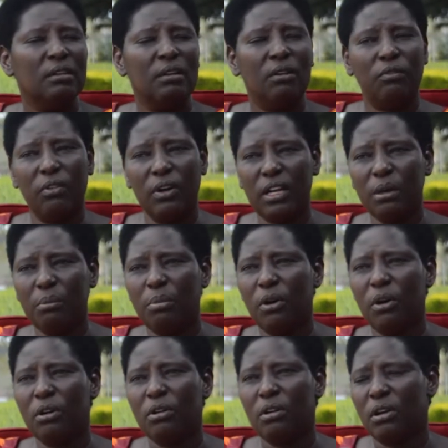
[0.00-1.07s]

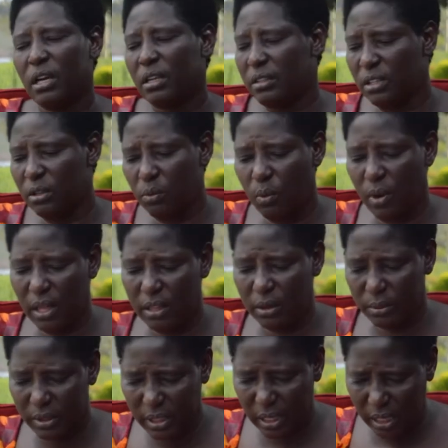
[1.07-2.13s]
Volleyball, I think we are the
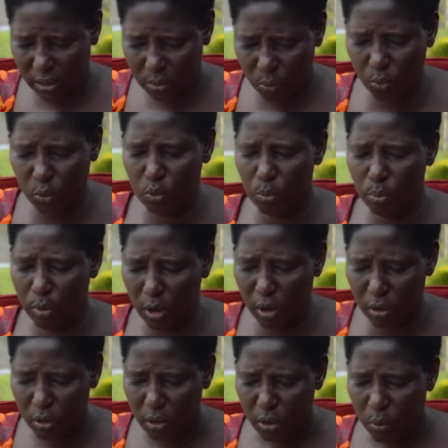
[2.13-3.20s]
winner.
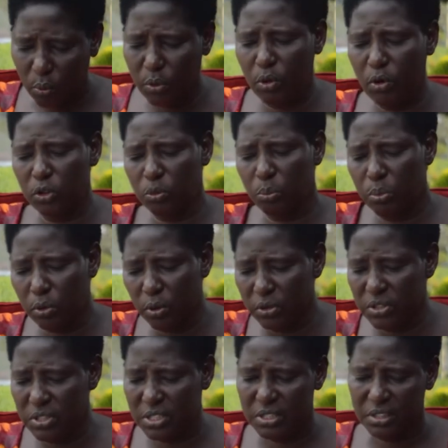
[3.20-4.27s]
Woodball, we got
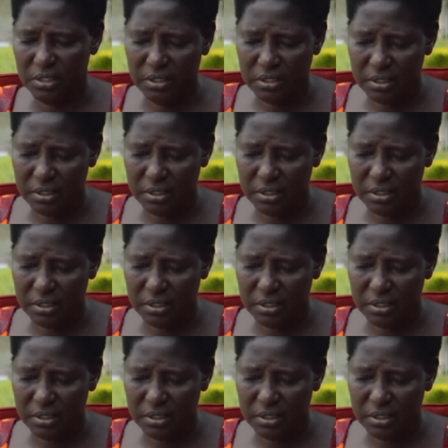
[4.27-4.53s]
bronze.